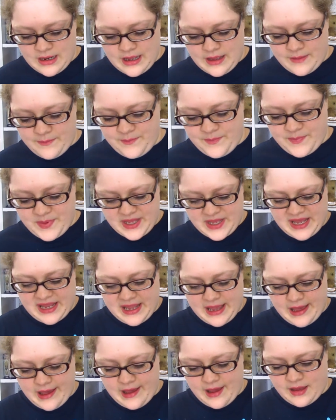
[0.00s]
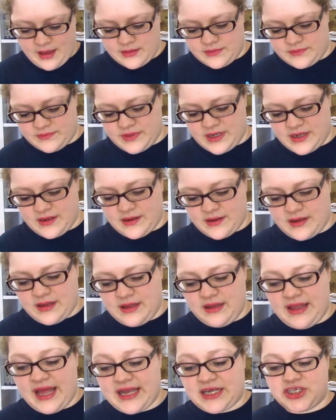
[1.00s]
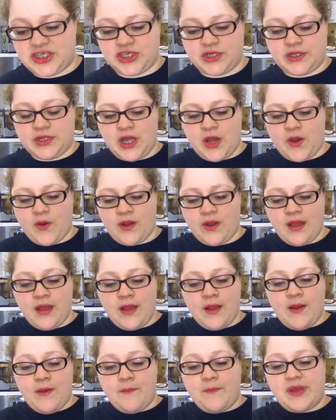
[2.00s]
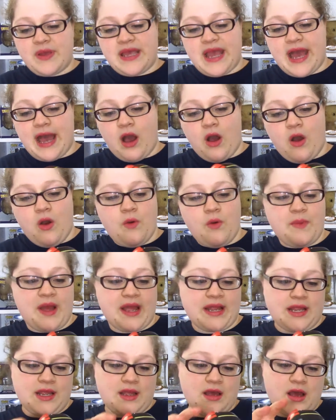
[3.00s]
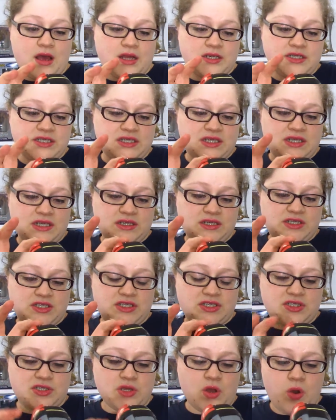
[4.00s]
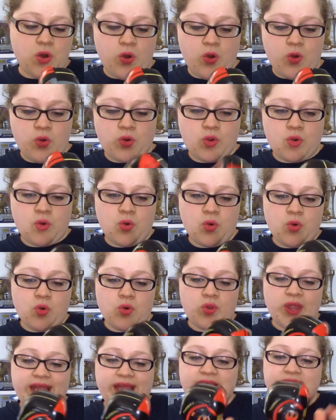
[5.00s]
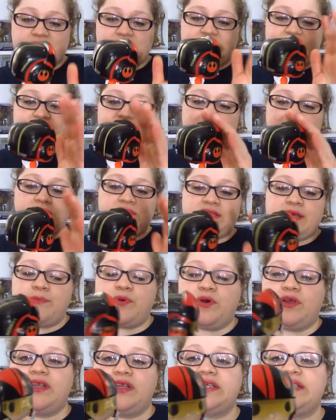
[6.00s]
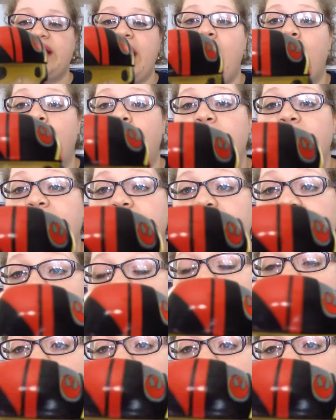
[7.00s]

a big uh, collection, though. But yeah, oh my gosh, so cool. Like the details they put in his helmet